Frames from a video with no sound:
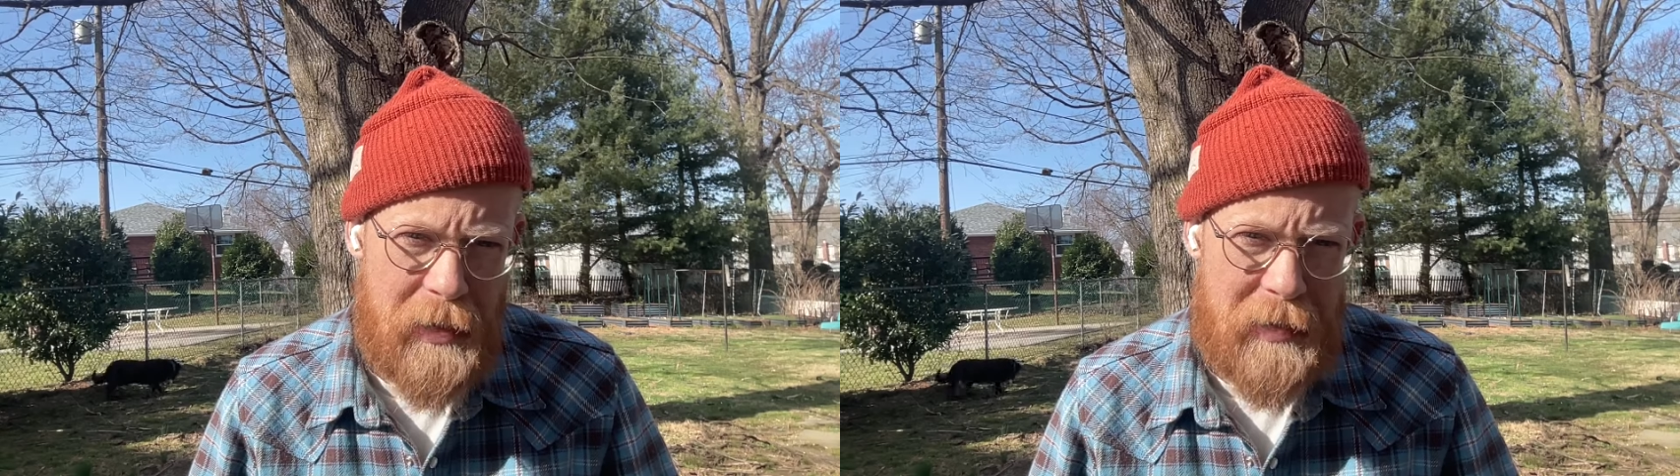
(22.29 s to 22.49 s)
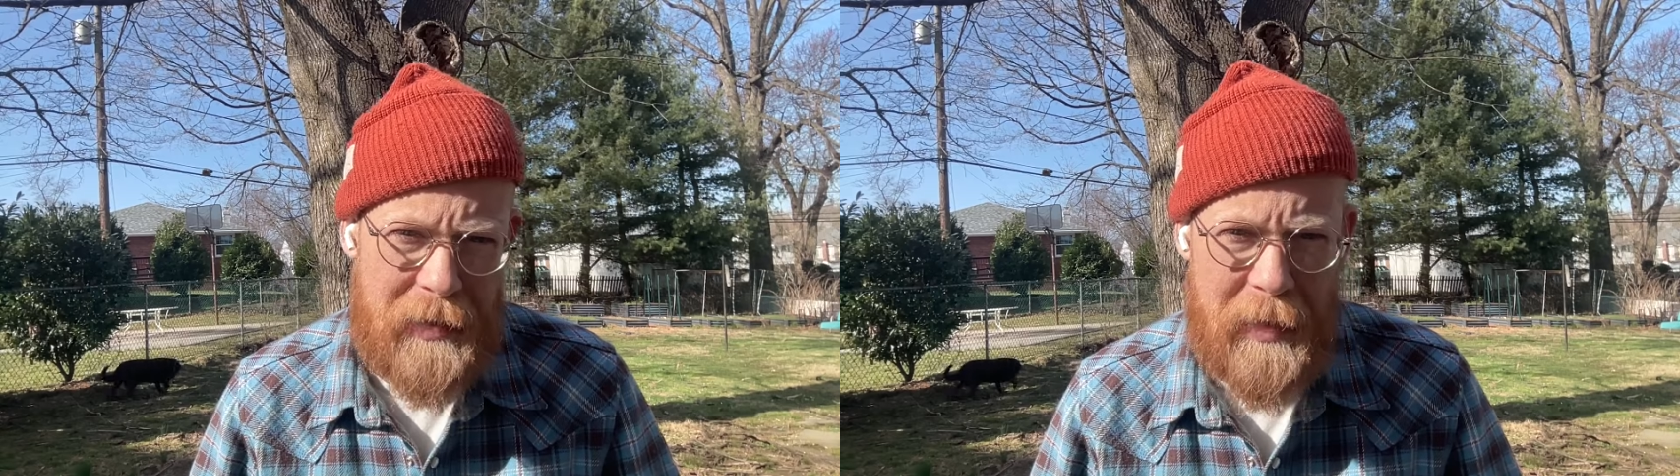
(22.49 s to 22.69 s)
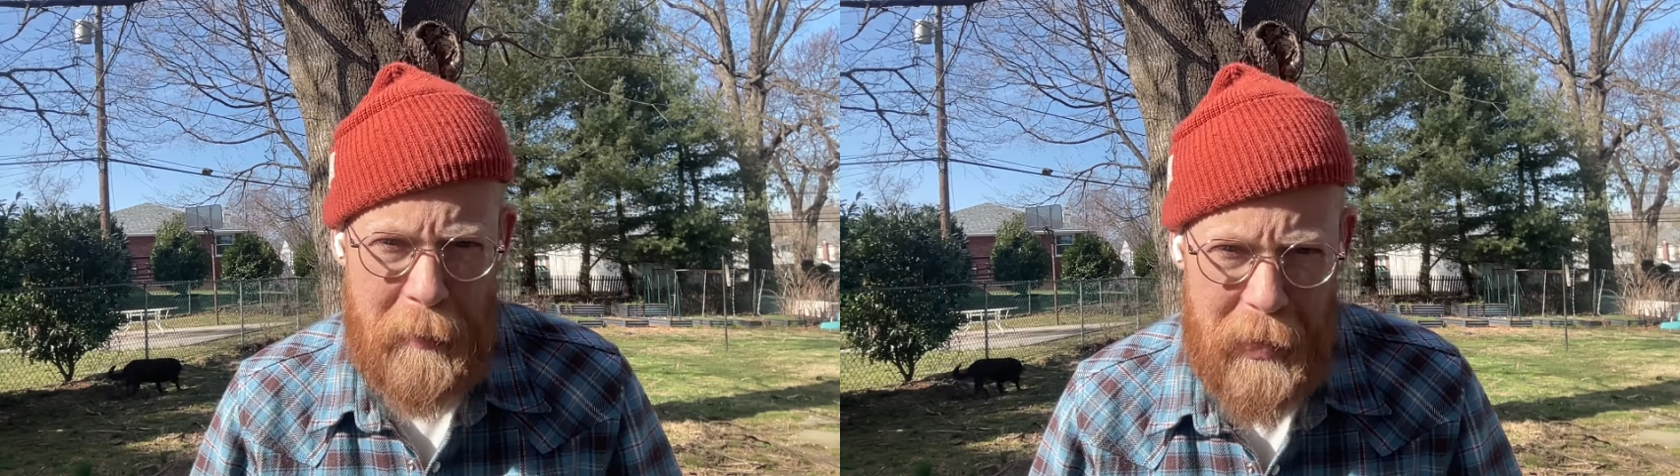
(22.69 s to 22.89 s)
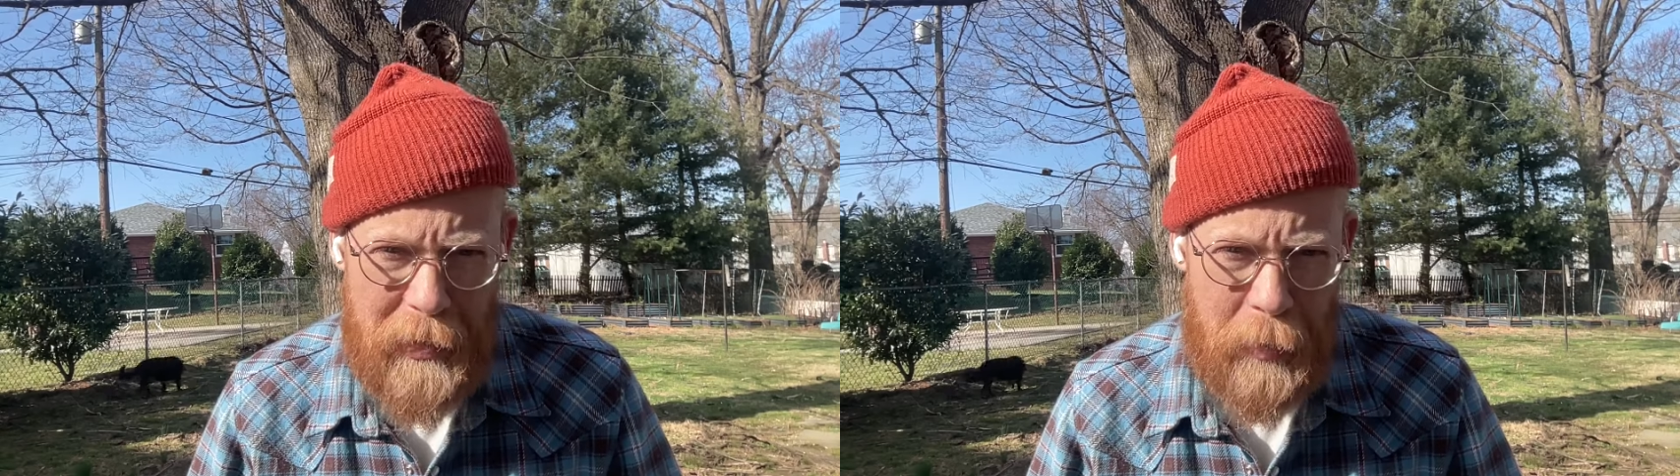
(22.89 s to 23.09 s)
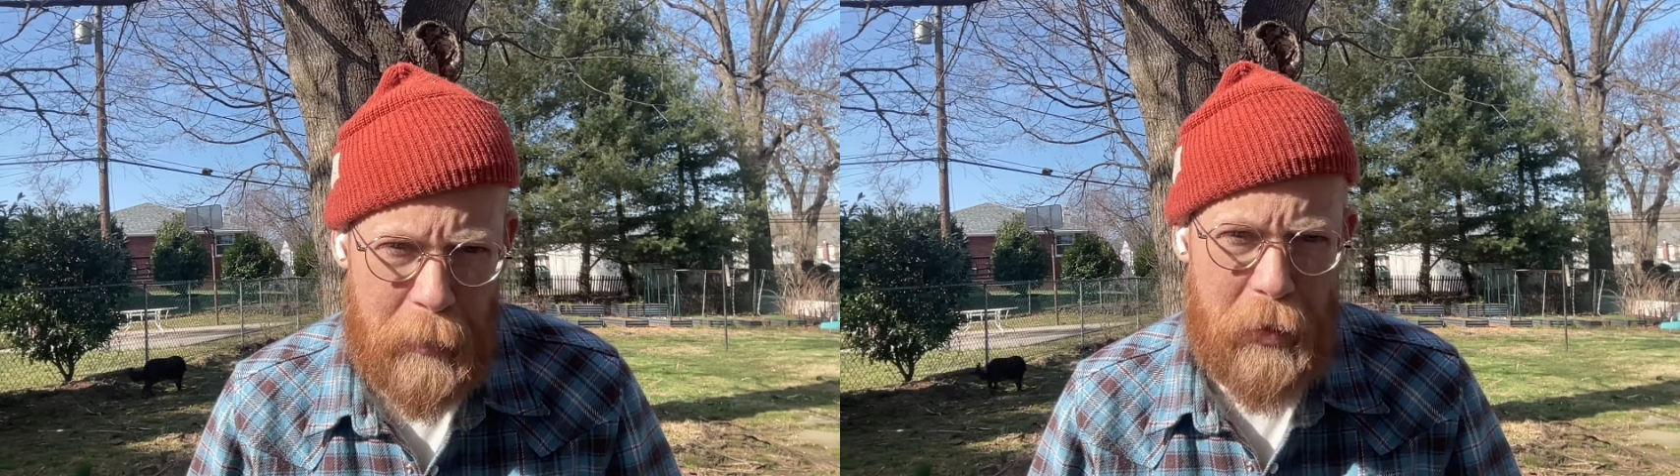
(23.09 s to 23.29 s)
has
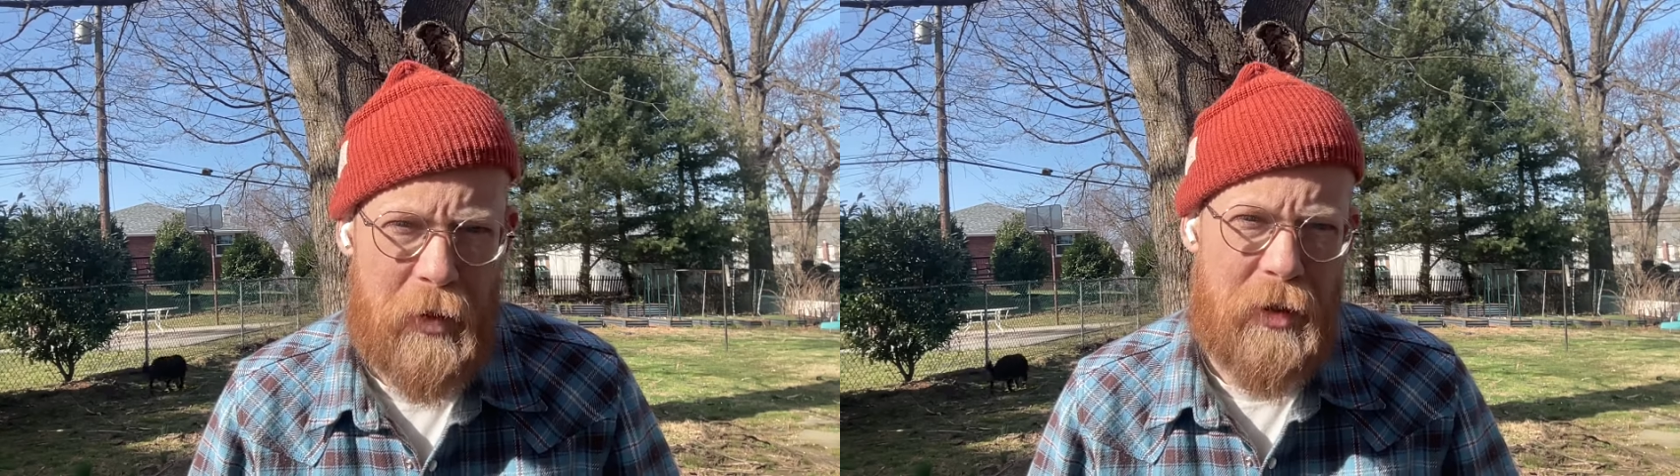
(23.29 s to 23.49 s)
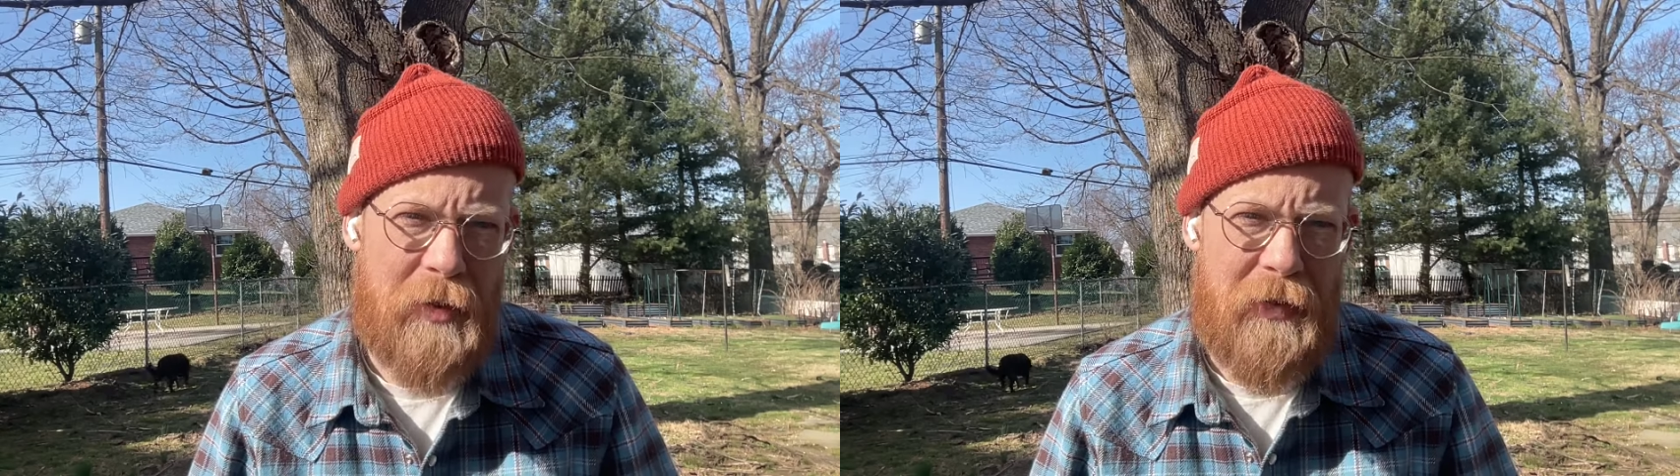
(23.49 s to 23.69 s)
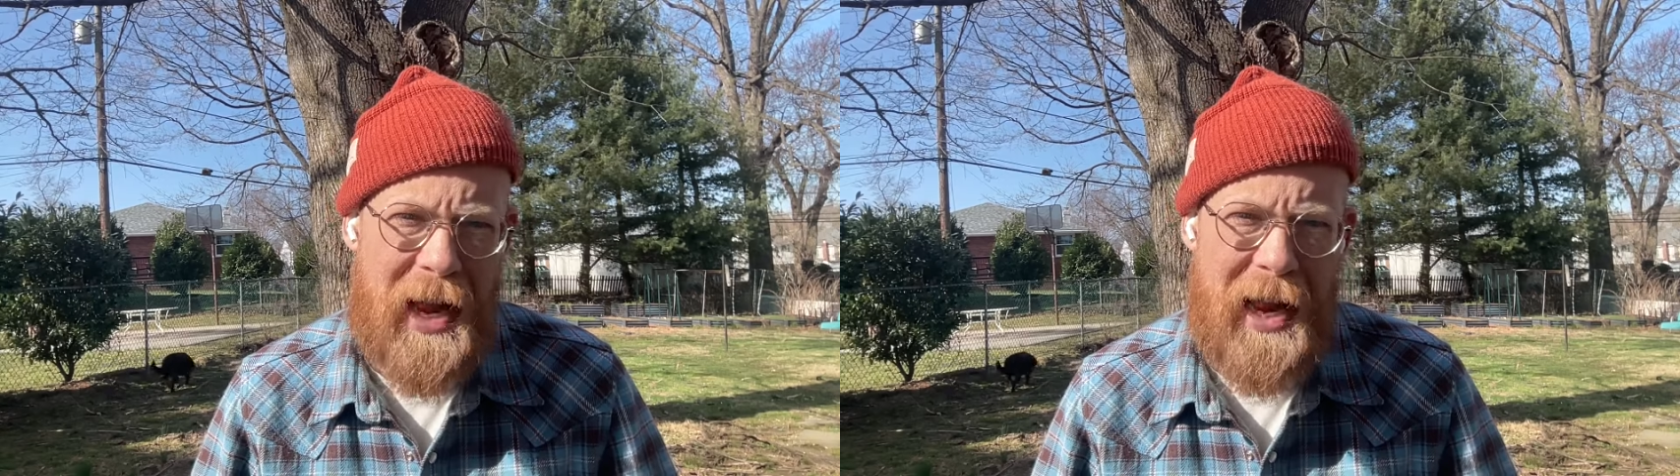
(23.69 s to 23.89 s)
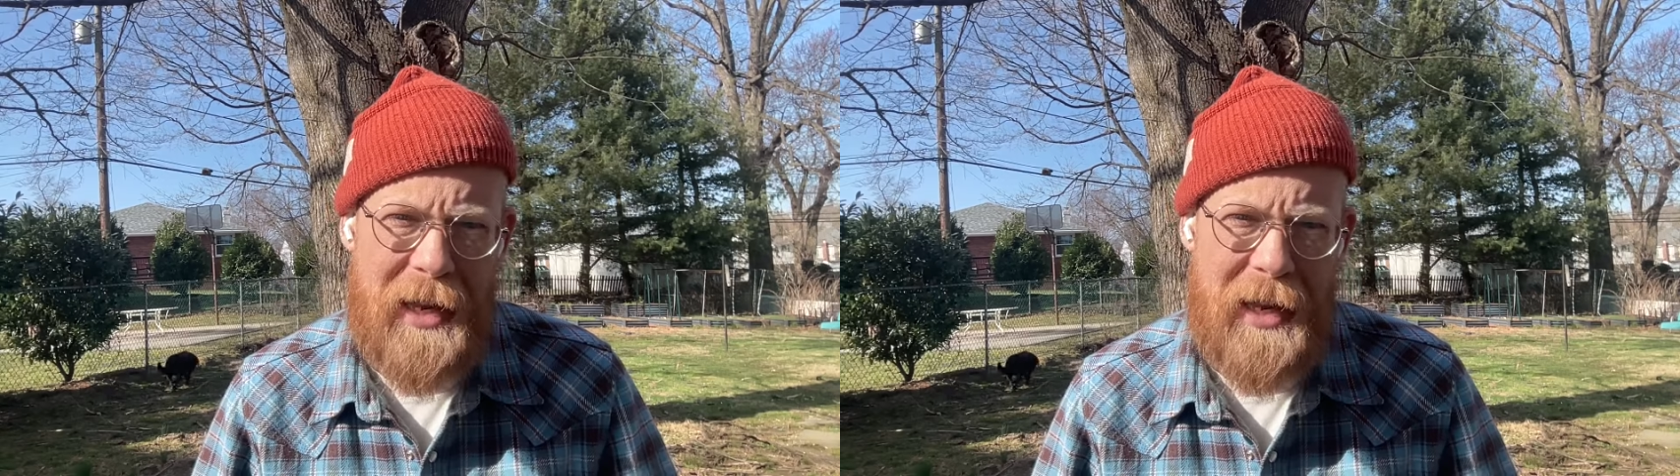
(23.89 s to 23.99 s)
limited the purchase of